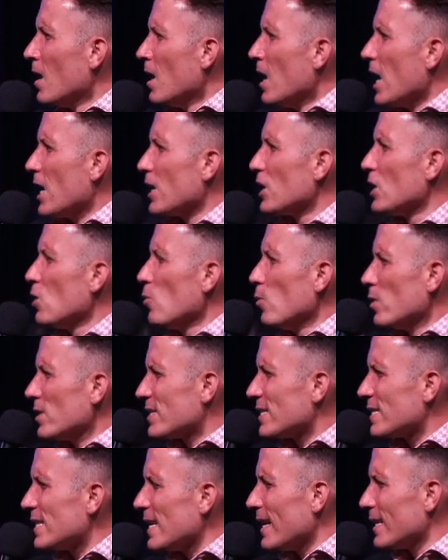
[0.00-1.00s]
And you will
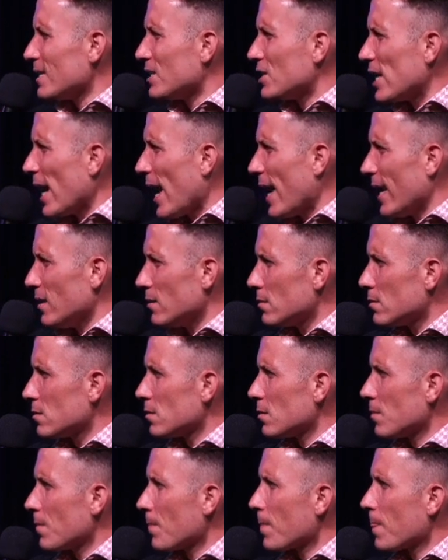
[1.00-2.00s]
see a change
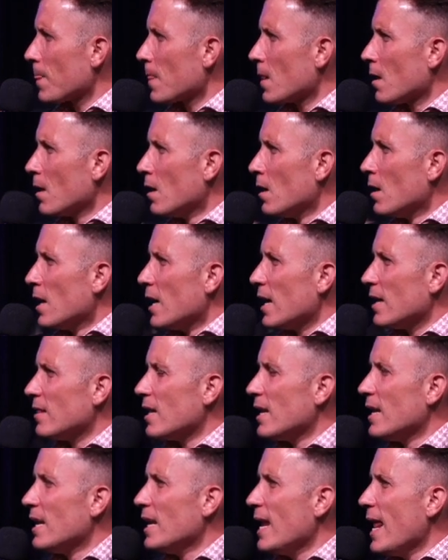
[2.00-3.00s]
in
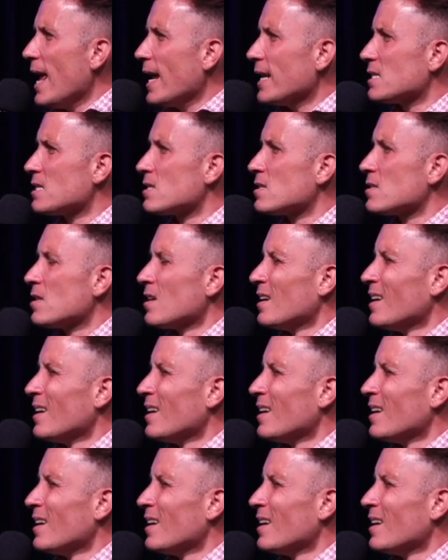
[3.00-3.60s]
the next